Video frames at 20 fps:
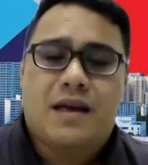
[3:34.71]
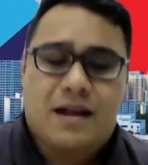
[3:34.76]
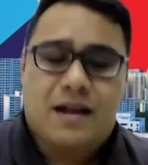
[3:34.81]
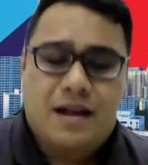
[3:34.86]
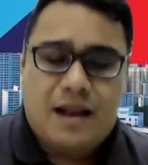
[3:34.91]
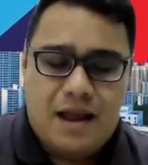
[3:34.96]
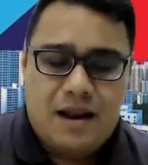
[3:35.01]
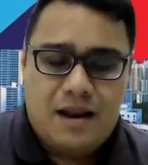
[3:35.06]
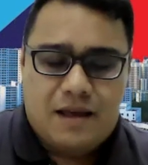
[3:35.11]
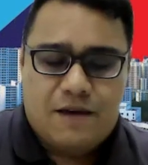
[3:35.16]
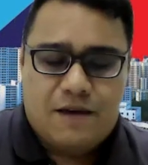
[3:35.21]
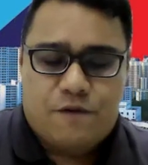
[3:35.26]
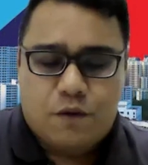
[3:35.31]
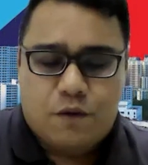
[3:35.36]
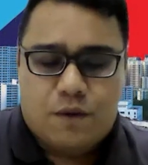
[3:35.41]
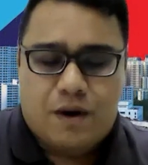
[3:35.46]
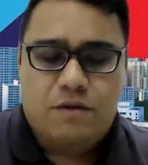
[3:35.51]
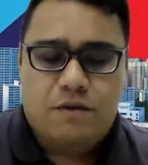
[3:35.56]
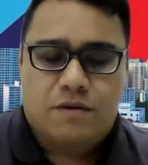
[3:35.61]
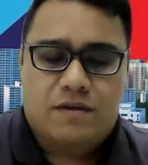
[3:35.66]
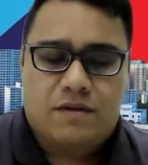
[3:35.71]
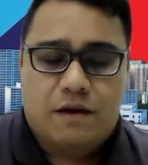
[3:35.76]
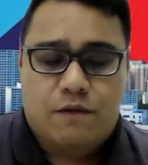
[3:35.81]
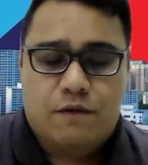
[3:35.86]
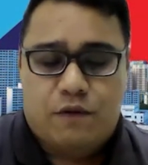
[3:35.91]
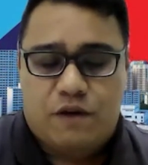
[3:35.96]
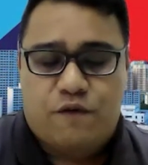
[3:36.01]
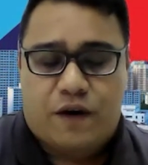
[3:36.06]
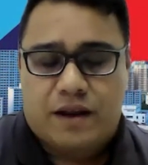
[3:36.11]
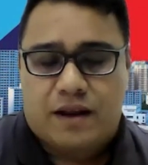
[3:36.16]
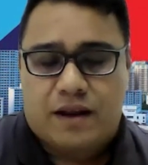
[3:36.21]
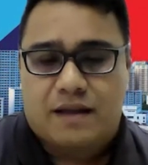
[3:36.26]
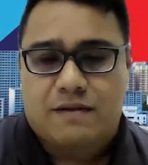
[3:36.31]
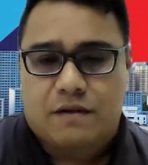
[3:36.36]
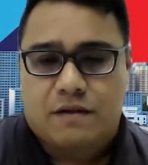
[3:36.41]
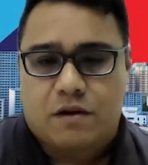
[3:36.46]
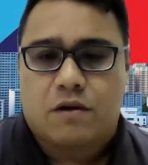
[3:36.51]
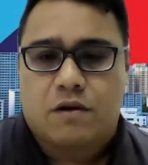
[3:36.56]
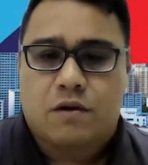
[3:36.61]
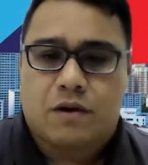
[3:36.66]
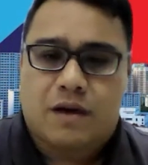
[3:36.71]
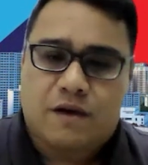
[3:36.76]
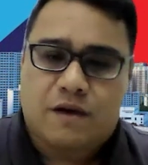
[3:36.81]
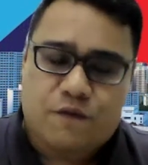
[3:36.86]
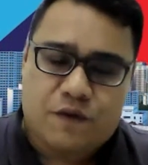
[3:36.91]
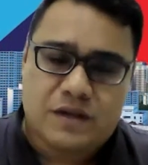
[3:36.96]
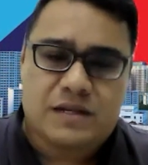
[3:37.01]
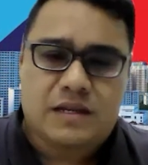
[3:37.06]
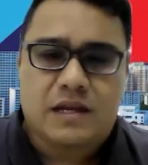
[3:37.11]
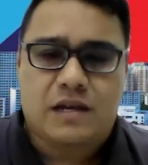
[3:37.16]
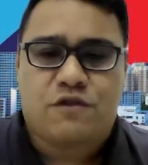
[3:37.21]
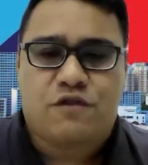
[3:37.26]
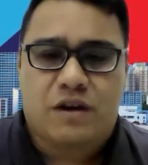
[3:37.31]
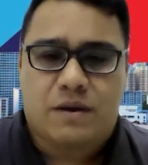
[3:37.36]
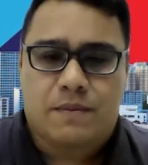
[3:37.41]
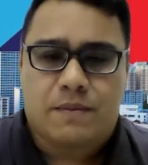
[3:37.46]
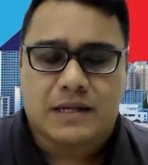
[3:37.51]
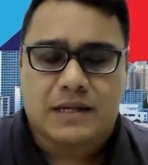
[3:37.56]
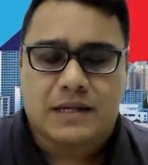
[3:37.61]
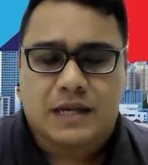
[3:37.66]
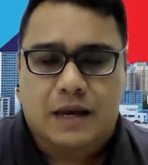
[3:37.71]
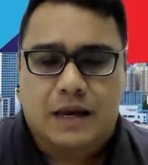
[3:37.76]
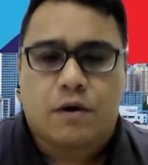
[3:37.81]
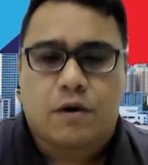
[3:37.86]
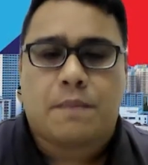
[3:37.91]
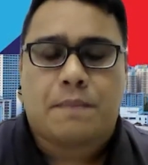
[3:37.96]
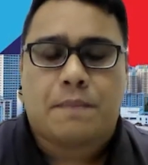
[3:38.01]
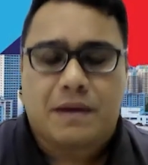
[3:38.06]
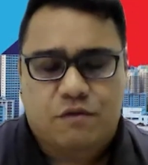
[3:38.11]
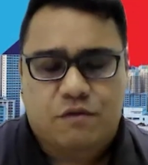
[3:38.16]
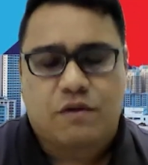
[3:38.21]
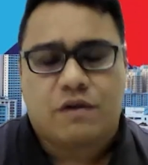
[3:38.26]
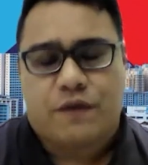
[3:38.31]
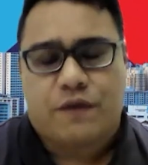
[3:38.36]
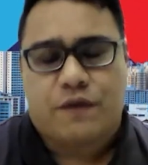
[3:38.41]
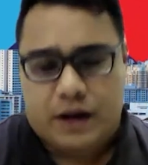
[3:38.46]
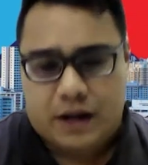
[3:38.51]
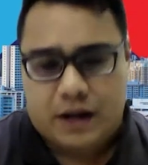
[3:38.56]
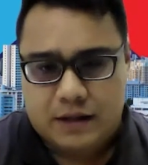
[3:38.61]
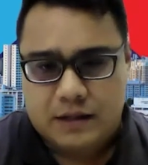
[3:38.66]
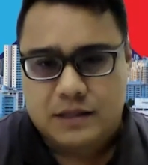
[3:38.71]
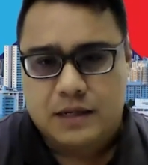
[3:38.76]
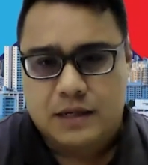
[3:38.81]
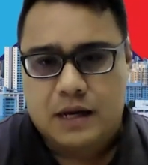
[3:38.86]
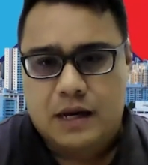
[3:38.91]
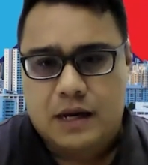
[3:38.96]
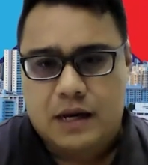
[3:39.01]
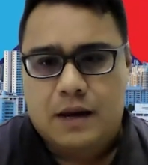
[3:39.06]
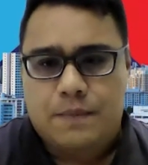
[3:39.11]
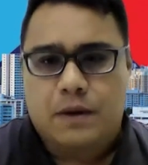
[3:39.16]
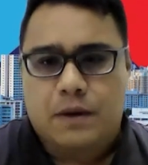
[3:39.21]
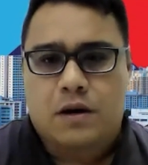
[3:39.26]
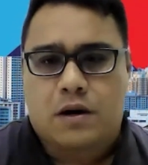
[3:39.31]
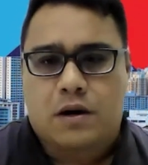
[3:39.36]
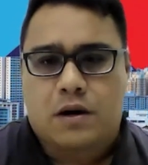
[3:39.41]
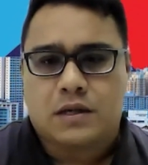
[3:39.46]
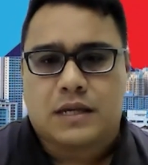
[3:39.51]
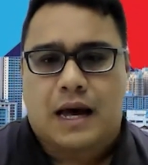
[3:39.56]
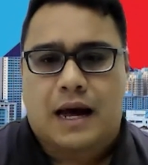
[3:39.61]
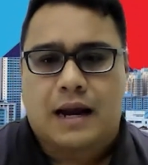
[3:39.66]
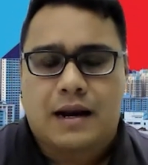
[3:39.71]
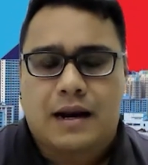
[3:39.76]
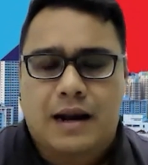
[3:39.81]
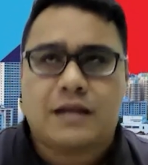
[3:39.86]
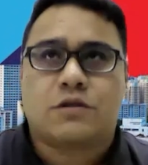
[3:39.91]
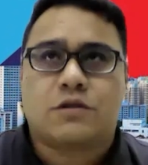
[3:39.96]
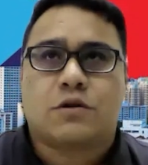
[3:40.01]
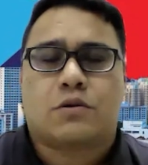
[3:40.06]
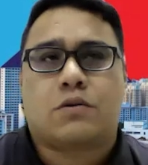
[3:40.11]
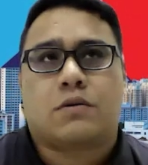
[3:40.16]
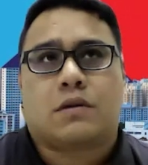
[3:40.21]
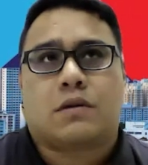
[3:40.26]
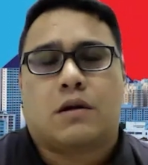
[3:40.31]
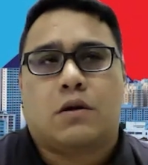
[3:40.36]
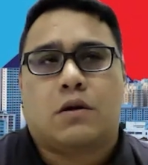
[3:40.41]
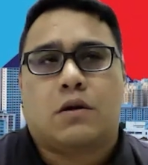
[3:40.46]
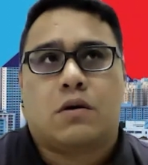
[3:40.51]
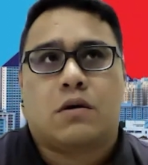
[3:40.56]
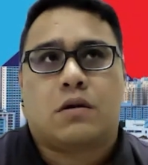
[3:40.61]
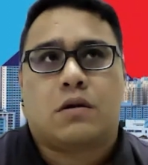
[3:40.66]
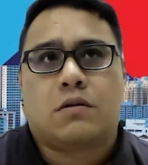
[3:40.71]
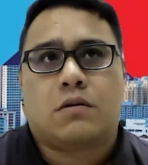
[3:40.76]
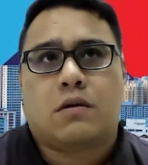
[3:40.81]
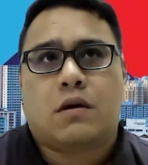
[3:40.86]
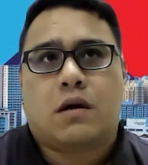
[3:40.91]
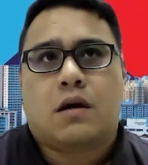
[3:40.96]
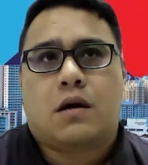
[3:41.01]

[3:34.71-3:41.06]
Then if you want to say refinance or not, okay, firstly, 3 months SIBOR, please refinance. Because unless you took the loan